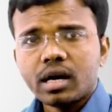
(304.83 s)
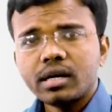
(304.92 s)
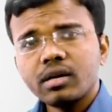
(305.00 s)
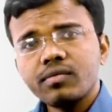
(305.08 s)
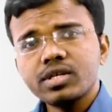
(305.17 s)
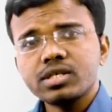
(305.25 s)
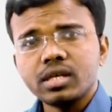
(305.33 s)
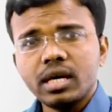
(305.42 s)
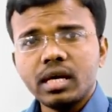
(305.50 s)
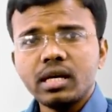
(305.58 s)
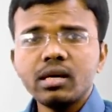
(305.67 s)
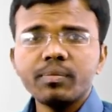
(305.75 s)
under which
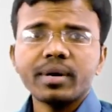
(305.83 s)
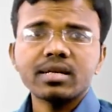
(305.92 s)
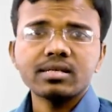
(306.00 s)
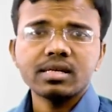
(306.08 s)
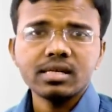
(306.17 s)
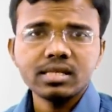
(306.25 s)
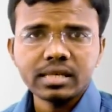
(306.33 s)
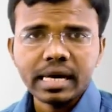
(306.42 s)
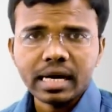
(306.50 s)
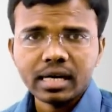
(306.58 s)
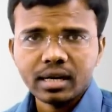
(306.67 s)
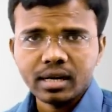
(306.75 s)
any person is
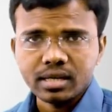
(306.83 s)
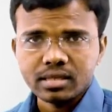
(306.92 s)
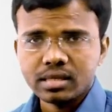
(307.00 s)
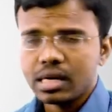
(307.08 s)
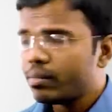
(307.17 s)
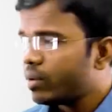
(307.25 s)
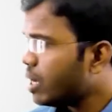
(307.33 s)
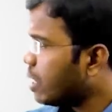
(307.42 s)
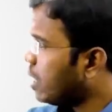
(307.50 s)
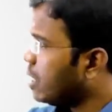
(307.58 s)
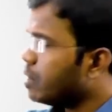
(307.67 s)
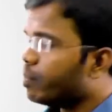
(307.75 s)
categorized tell me
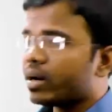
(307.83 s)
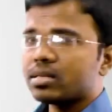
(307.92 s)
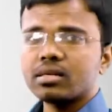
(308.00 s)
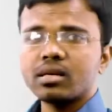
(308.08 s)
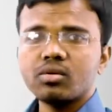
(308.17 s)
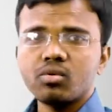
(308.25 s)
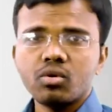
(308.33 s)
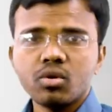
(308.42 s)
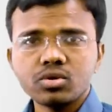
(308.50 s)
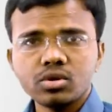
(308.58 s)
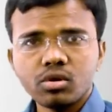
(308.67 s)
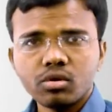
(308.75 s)
any person who
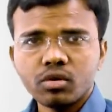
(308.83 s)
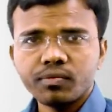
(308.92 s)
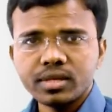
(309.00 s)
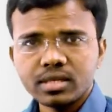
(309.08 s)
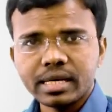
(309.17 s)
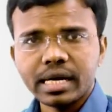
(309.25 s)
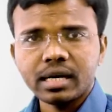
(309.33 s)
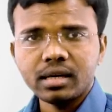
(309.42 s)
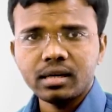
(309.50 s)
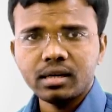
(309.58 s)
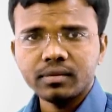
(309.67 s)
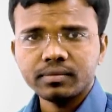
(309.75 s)
goes out of this
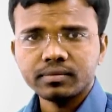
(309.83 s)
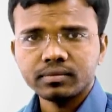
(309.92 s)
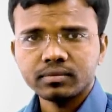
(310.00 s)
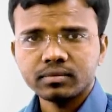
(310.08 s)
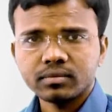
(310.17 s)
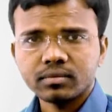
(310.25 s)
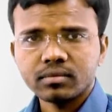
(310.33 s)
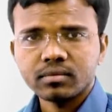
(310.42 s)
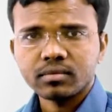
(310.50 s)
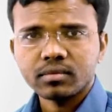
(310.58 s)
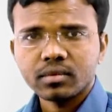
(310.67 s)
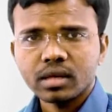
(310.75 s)
category
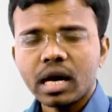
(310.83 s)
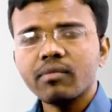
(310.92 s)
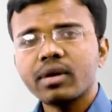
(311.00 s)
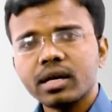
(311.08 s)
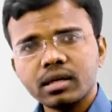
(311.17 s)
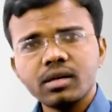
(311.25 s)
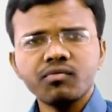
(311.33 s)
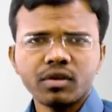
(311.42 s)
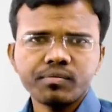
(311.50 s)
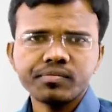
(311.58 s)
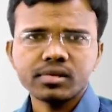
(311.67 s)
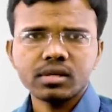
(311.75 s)
i am working
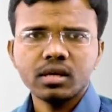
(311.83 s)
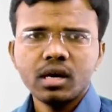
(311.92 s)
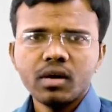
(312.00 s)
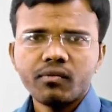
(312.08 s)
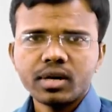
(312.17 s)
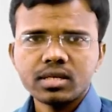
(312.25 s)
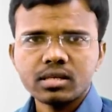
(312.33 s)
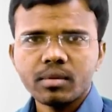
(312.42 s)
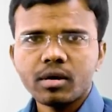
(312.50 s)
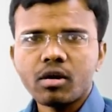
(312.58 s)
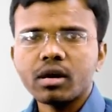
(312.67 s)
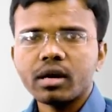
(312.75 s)
from for
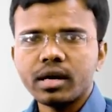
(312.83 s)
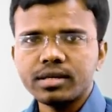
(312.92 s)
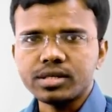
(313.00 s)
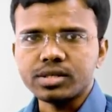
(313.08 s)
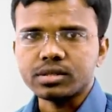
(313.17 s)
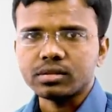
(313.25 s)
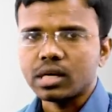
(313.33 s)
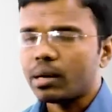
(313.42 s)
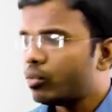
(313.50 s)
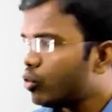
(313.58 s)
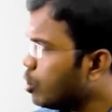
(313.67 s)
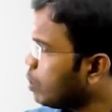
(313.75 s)
some organization i
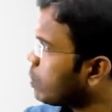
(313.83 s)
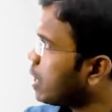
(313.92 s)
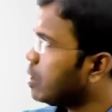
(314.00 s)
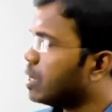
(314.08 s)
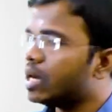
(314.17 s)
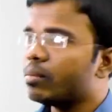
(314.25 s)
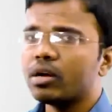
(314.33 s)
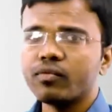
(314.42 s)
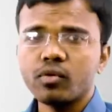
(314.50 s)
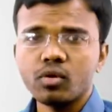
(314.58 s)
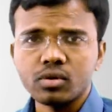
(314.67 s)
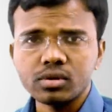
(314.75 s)
am doing my labor
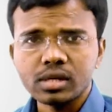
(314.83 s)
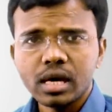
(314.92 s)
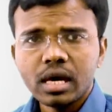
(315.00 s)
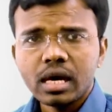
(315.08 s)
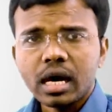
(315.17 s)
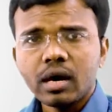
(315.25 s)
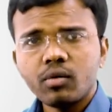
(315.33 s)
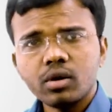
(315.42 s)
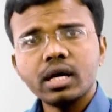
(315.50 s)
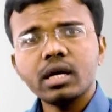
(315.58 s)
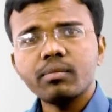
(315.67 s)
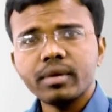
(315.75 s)
force i
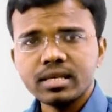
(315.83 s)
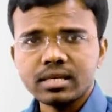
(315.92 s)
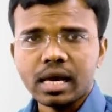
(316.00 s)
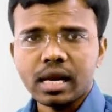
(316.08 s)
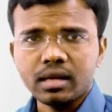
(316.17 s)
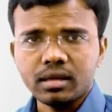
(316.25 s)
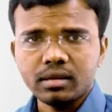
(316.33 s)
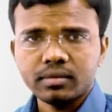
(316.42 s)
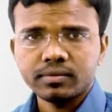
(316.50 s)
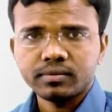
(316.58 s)
would get my salary